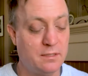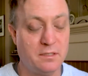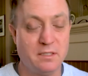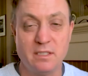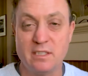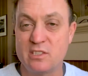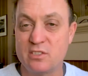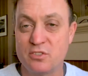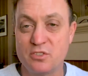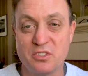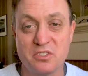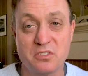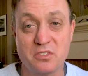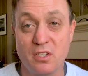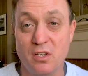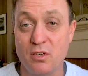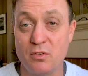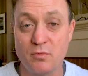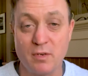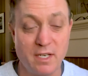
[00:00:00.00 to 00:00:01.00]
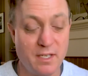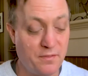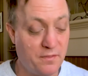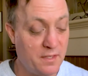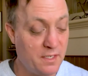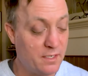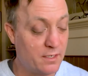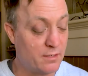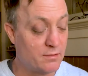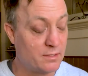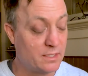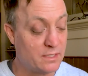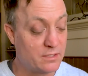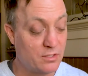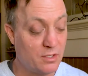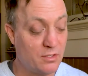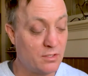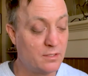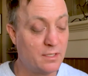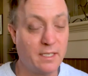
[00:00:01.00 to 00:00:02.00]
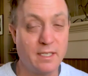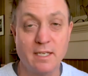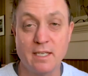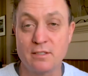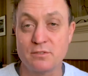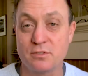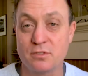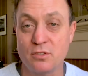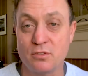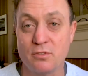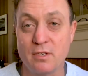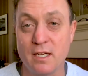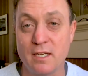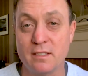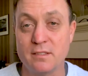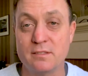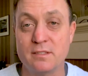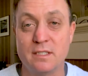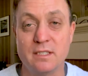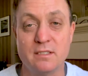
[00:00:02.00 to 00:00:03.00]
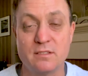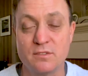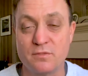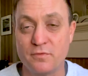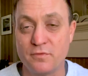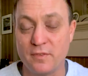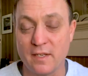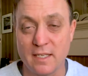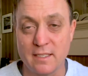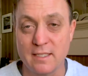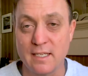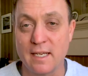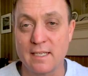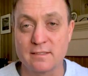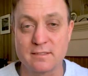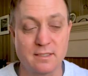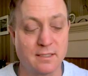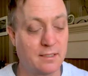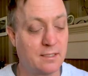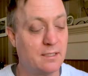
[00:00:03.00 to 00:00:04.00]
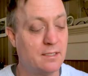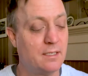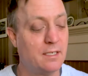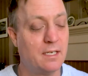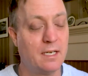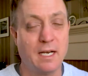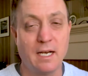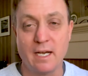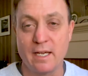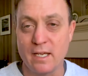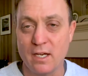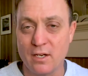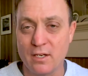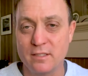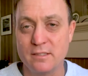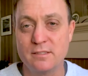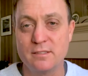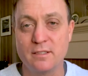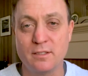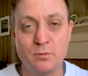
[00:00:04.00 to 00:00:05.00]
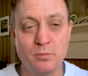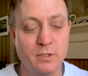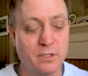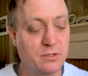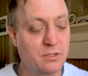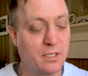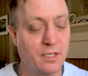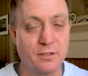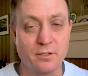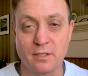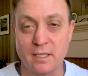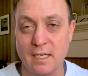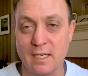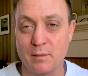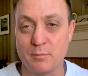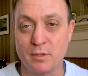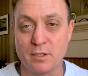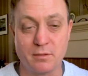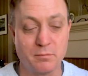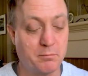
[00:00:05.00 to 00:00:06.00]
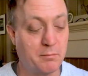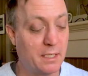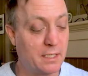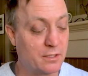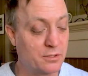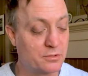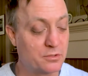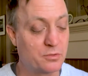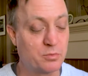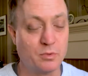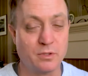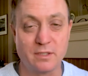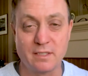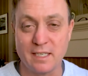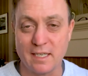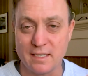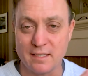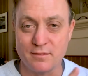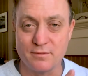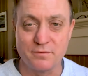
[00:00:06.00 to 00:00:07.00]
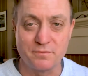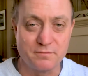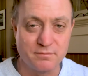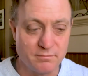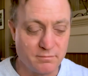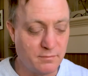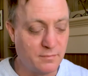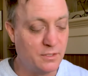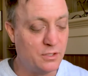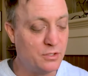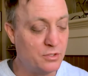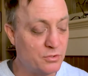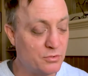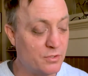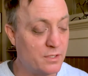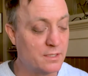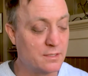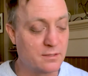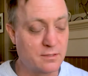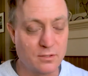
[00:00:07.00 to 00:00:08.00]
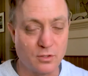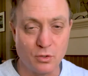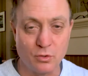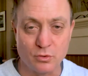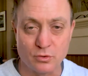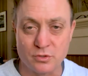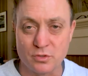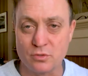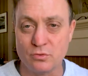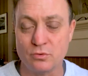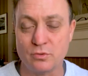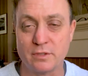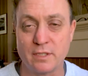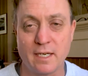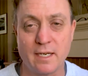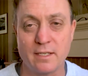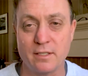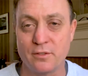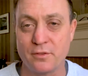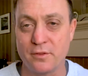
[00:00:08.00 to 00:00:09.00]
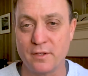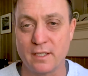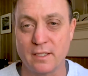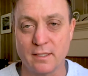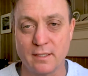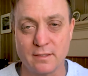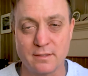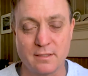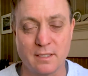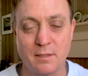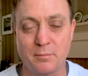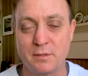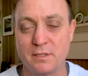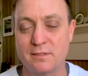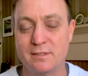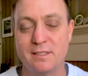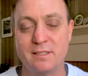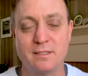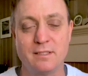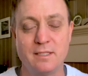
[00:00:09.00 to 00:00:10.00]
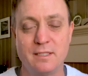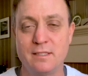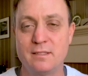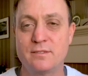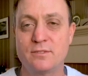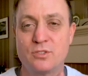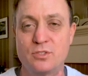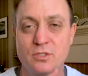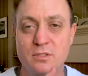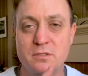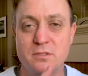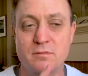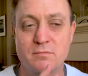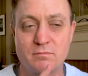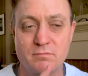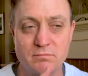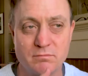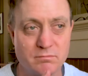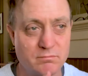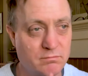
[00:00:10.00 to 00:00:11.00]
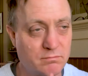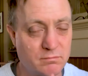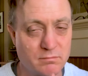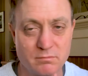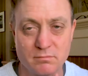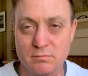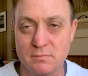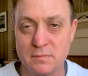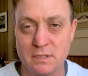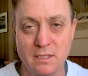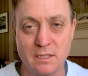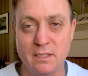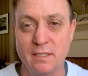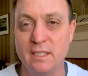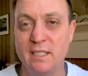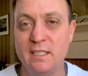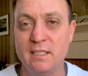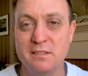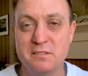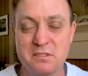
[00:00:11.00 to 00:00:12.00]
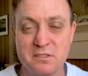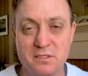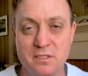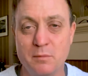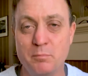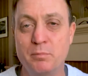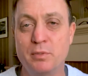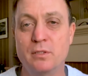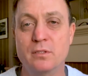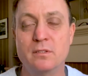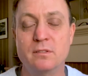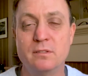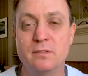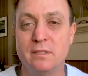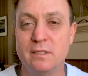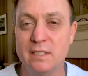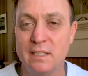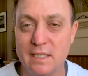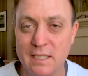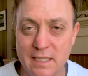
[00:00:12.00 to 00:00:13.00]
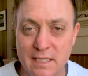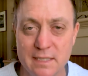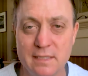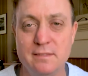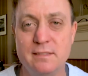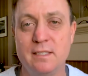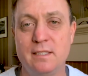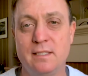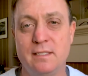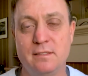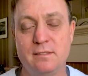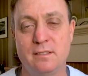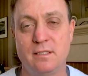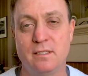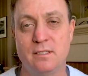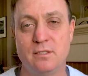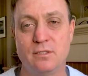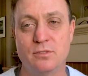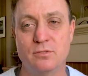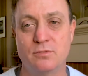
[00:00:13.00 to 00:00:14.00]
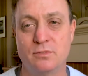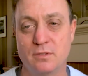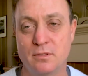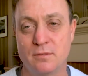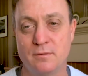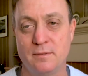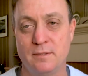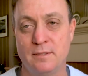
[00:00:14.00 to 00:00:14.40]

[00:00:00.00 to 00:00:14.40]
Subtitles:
It's just all right there. It's all laid out so nice. It's fantastic. I honestly wish other camera makers would kind of do this old school dial thing on top, because it's just clean, simple, easy to use.